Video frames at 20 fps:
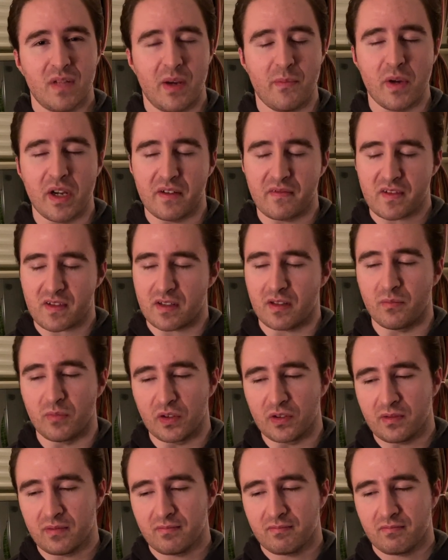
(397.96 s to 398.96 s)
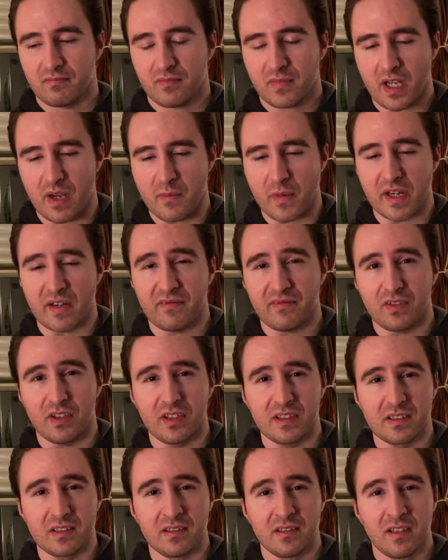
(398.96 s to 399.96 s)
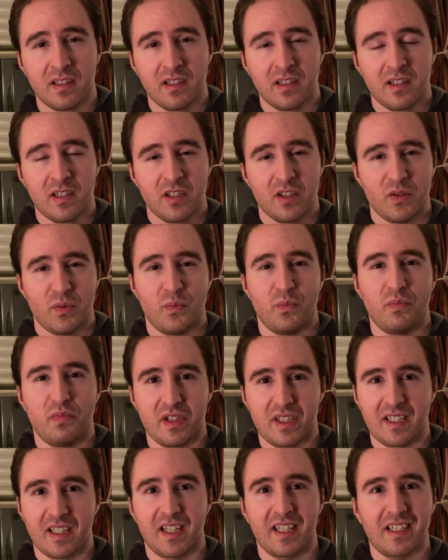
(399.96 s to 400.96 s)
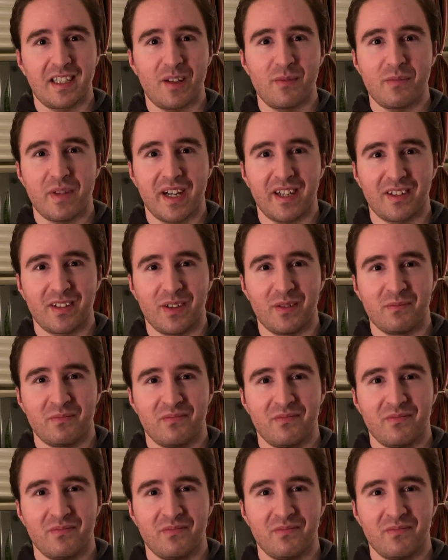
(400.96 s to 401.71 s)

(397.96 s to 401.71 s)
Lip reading: have stumbled, I might have fallen, but you got to get back up.